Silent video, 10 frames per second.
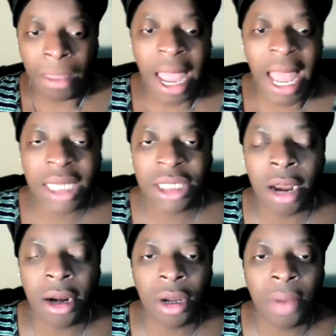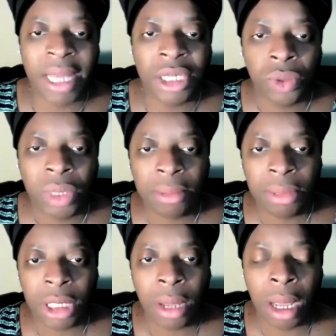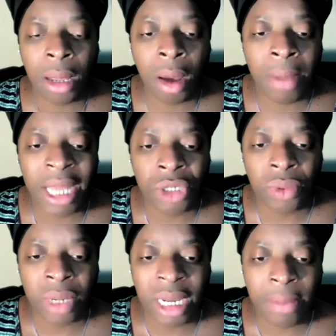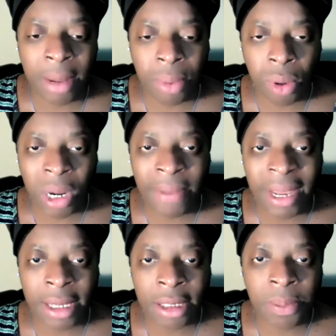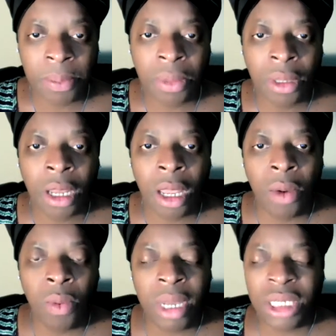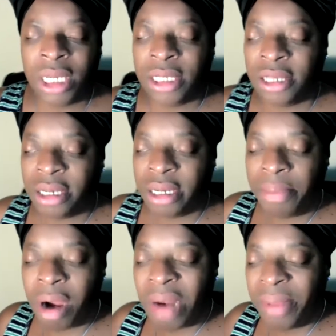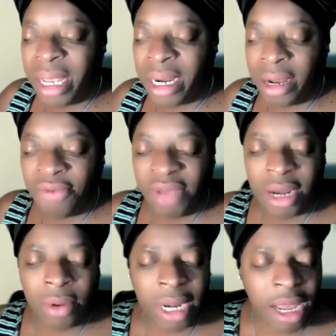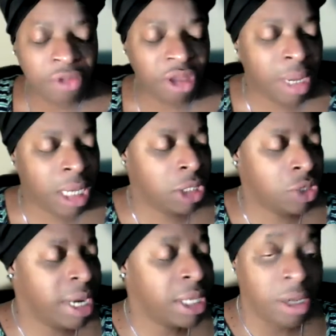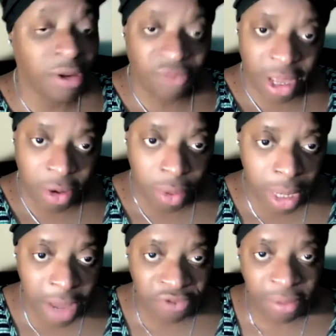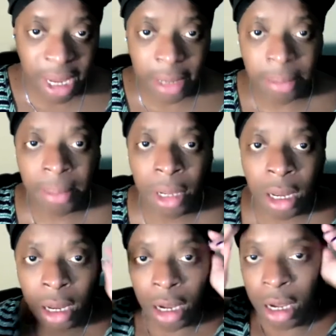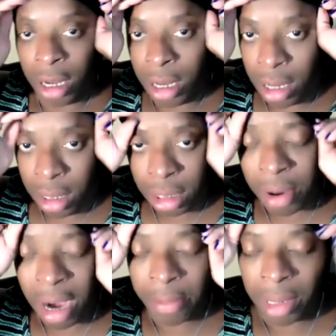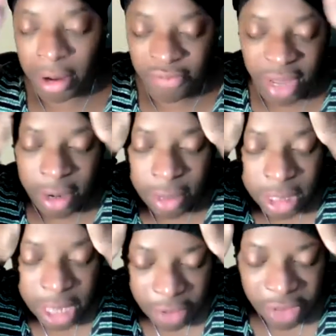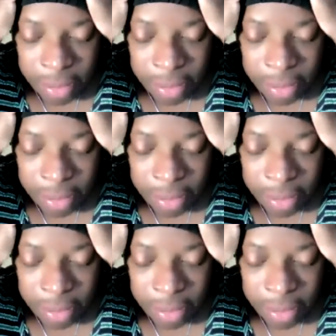I started on my dream on my dream employment, which is the Department of Veteran Health Administration, the federal government, Department of Veterans Health